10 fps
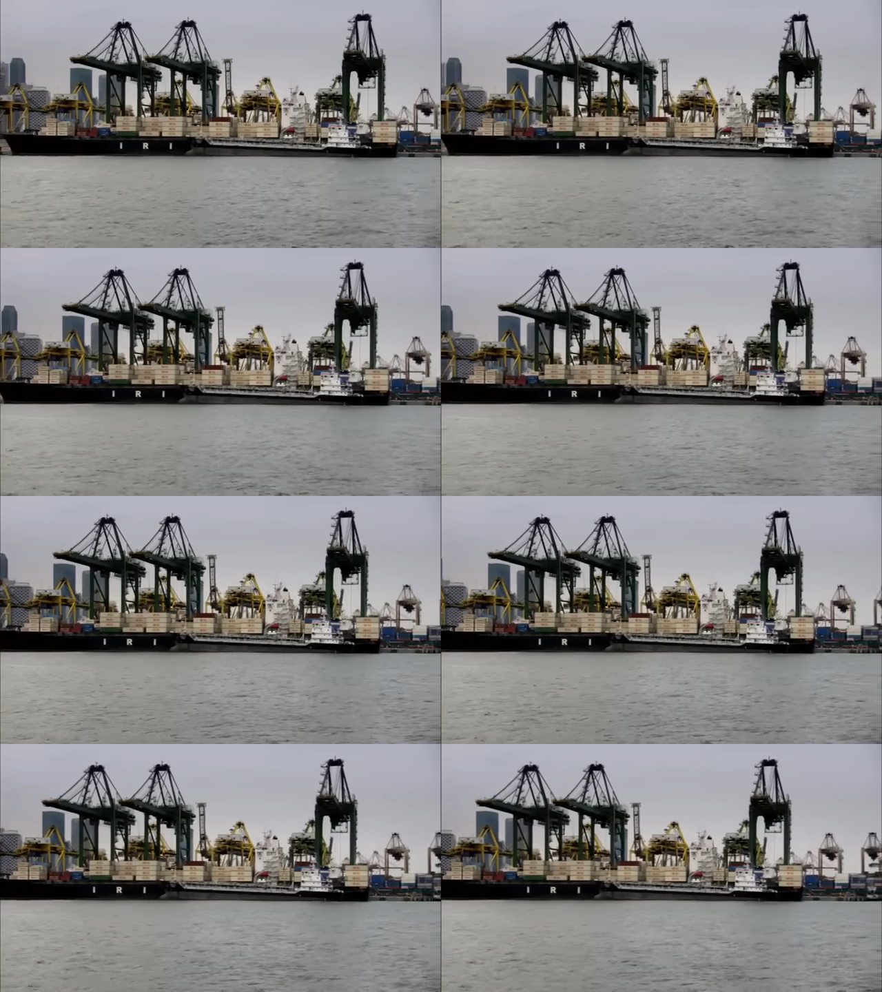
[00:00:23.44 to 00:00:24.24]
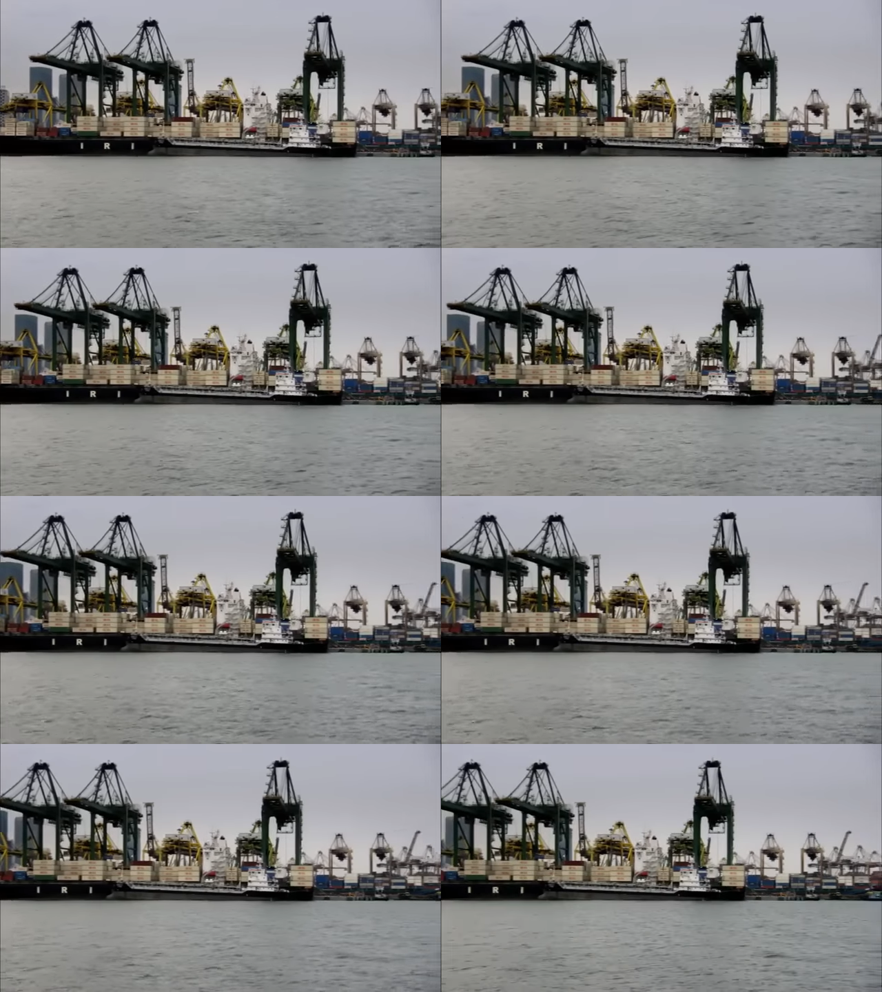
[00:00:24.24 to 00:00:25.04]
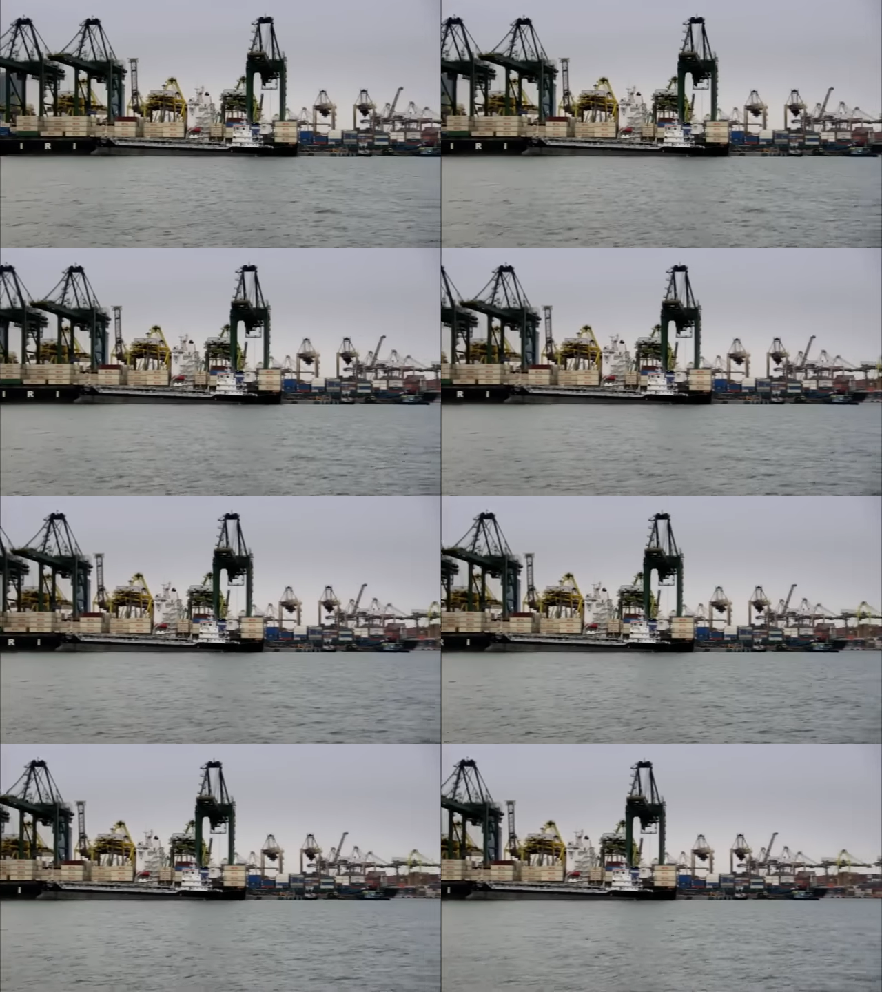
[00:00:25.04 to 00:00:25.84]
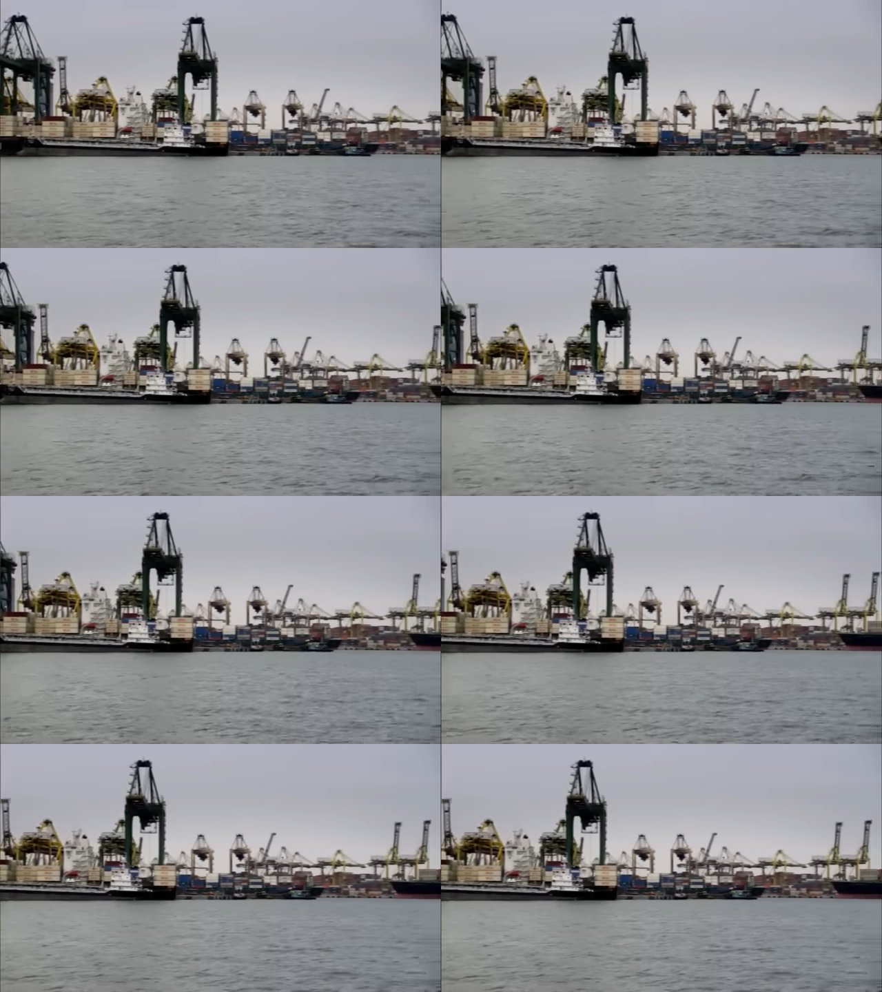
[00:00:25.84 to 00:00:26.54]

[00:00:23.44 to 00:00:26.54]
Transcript: Nobody's mouth can be seen.